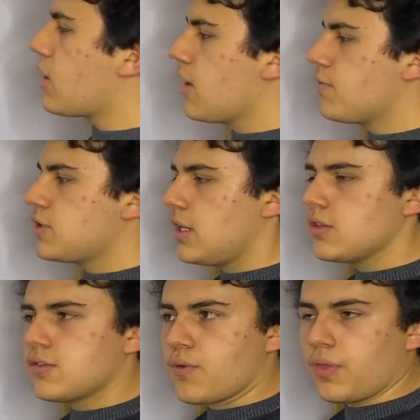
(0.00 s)
rate of change
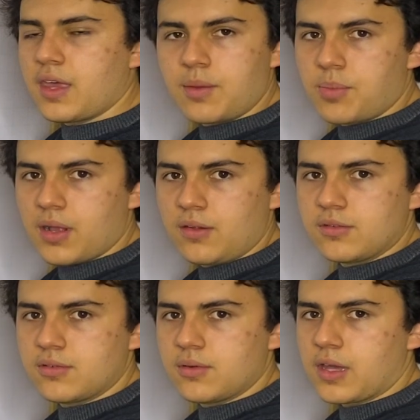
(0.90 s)
for the
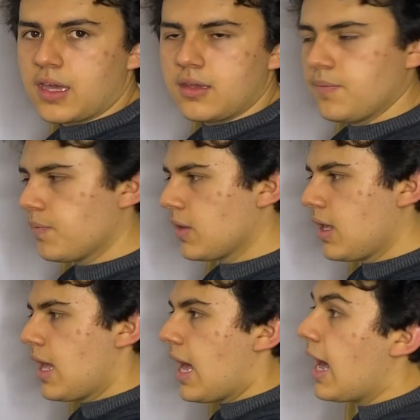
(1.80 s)
hypotenuse, okay?
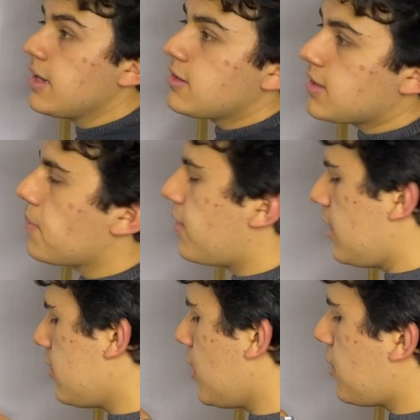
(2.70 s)
And something,
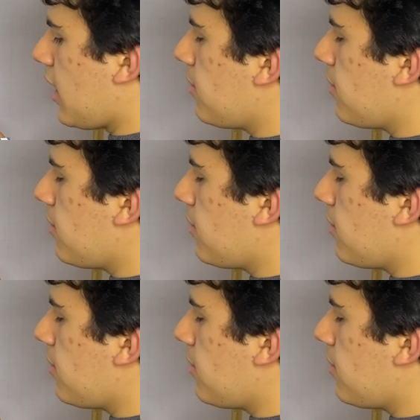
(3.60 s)
now that I